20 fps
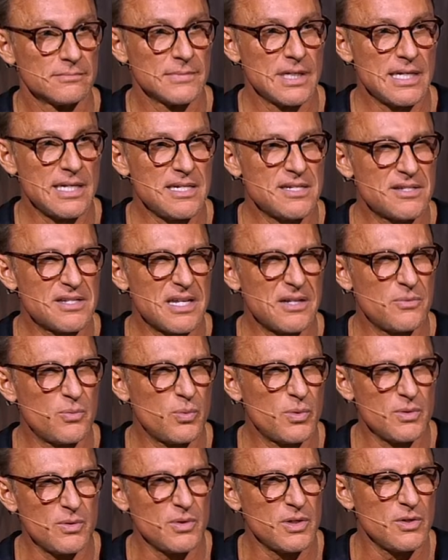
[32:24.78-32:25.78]
And he said,
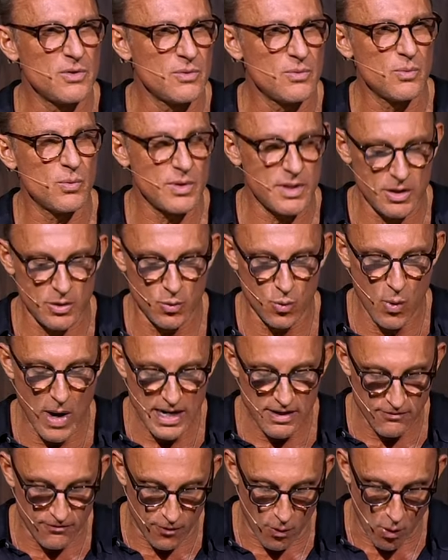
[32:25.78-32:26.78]
what do, you, what do you
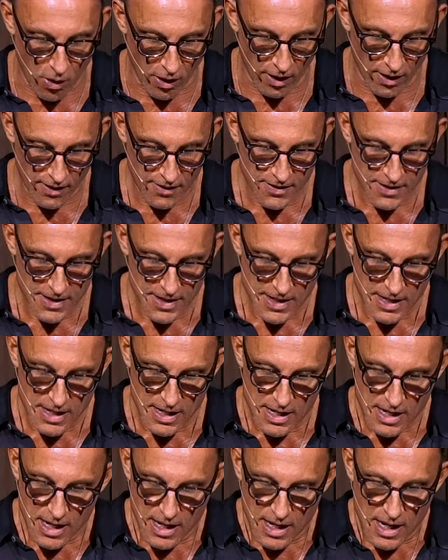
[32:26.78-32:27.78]
wait for?
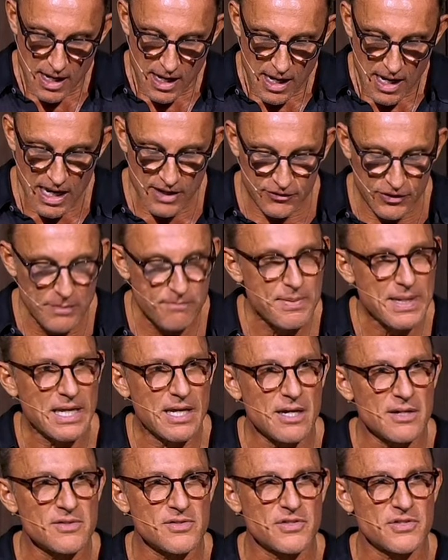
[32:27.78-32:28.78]
I said,
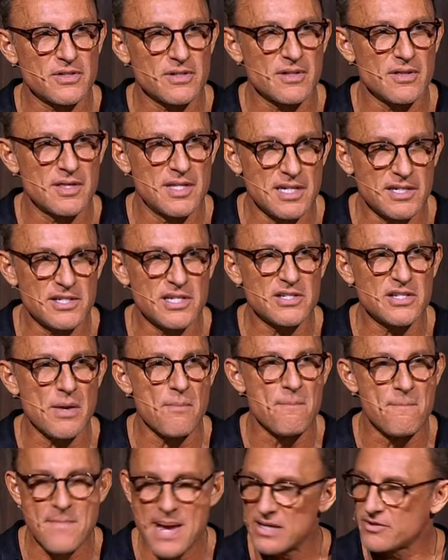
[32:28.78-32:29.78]
Because this is a
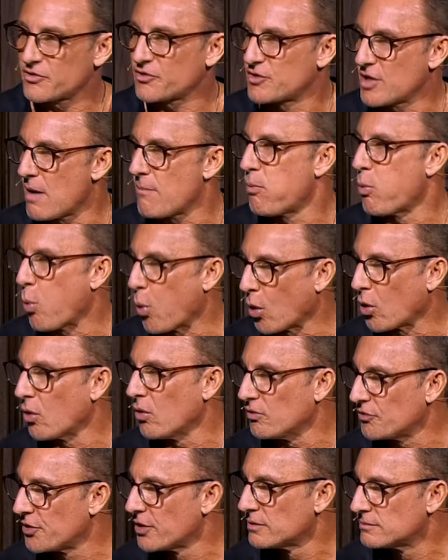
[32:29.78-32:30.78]
messed up
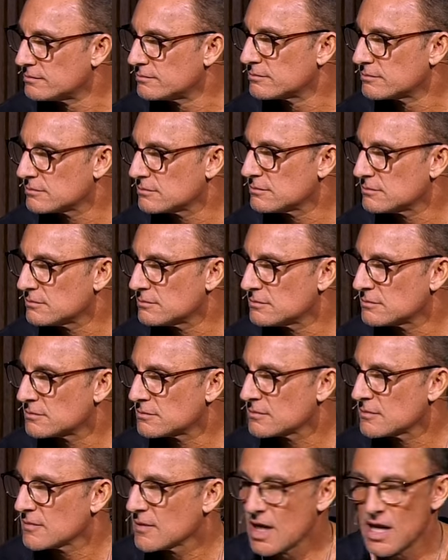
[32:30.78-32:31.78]
world.
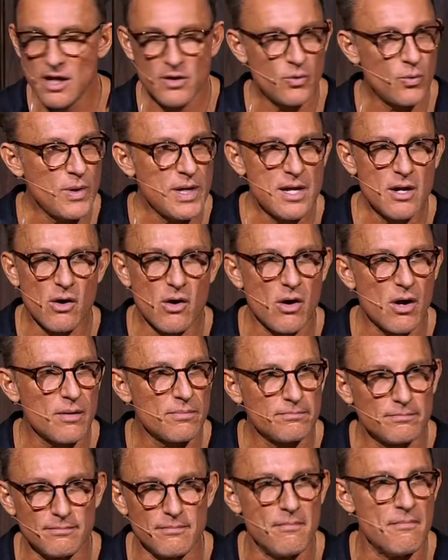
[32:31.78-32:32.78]
And we
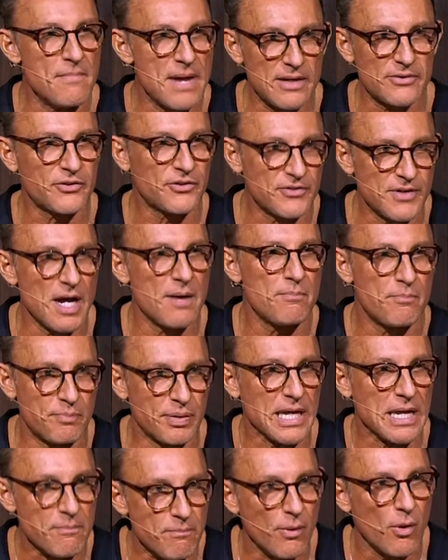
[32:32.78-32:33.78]
are messed up
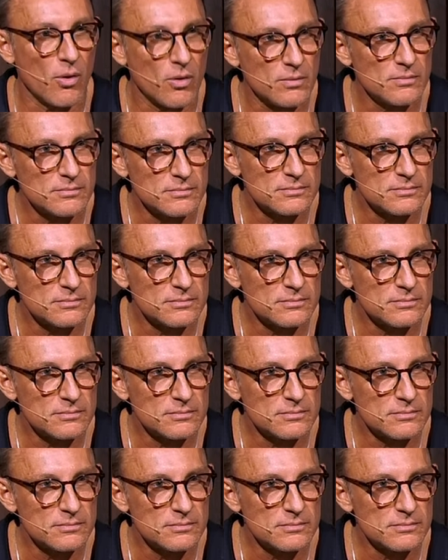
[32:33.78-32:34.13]
people.